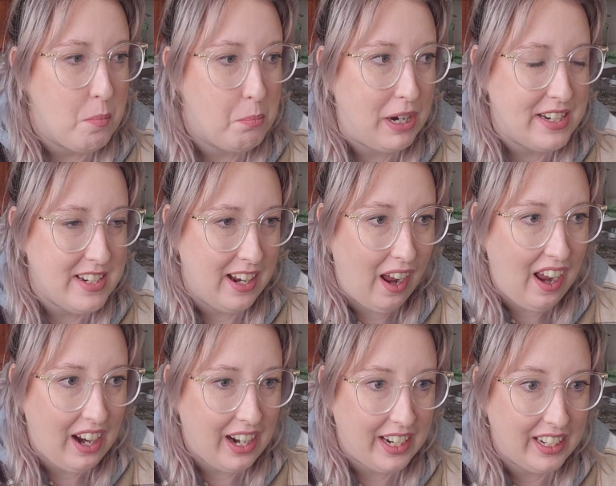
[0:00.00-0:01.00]
but
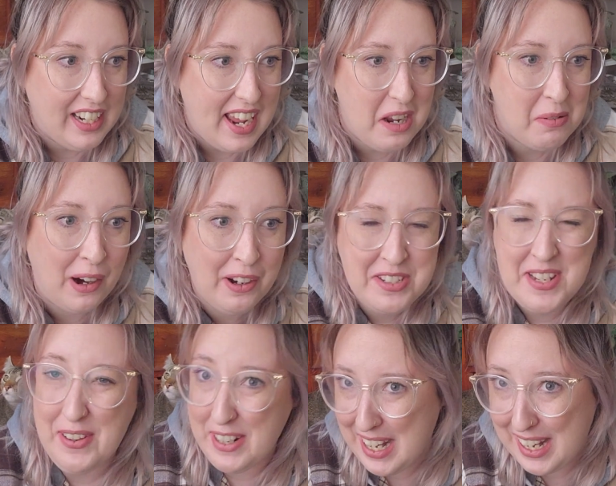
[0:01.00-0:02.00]
I am
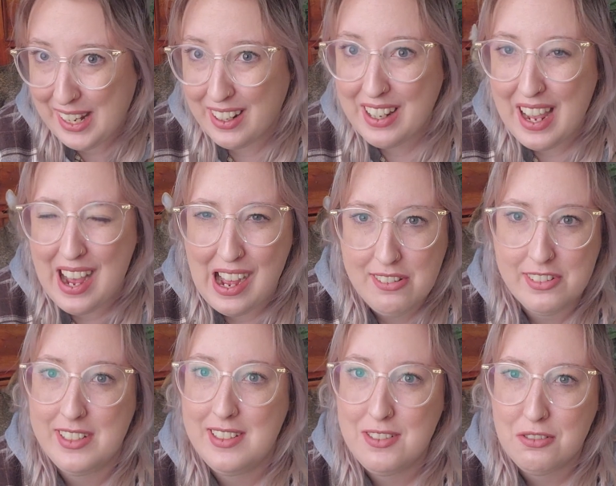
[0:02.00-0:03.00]
also a
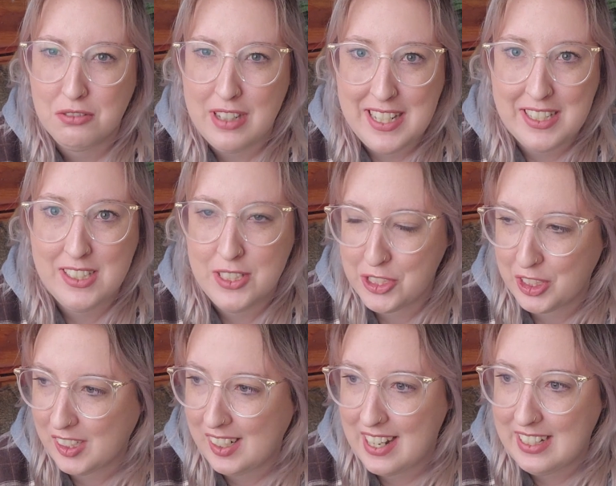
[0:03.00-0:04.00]
avid Reddit
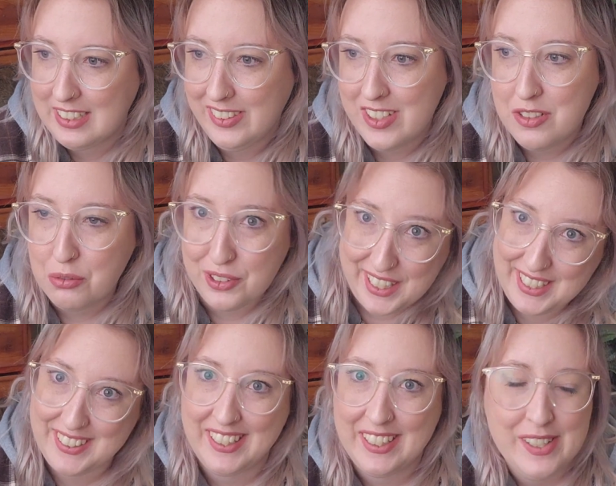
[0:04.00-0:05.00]
user and
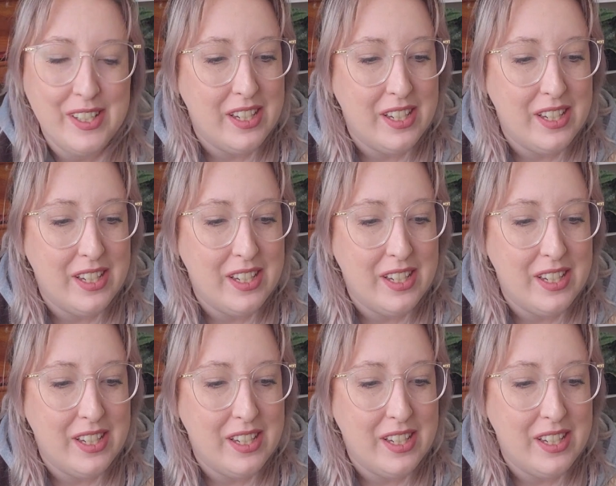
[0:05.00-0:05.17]
reader.